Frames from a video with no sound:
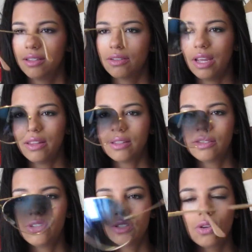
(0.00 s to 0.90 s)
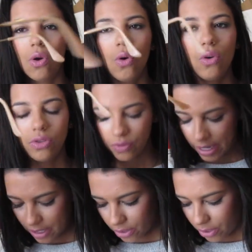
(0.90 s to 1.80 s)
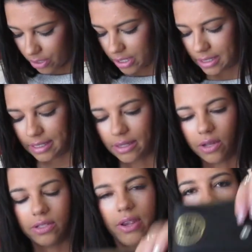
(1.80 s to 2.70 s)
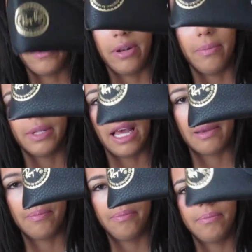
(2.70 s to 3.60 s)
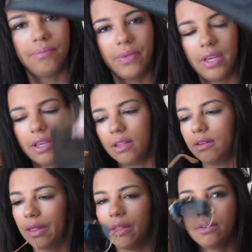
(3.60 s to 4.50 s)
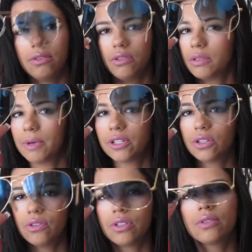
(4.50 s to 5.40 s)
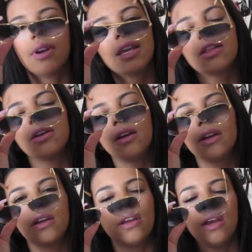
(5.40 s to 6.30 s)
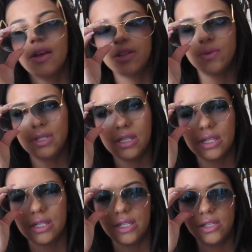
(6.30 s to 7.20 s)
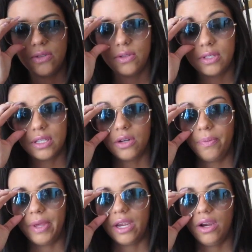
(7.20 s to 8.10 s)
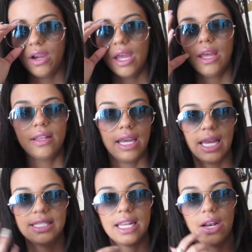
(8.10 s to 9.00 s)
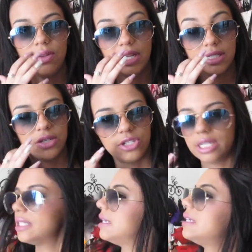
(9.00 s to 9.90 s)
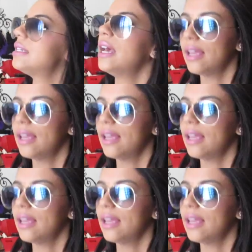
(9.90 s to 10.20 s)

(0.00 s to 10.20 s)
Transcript: So yeah, that's just gold regular, and it also came in a black thing, nothing too special, just regular. This one's a 62, so it's a little bigger, and like I said, I don't like to adjust these.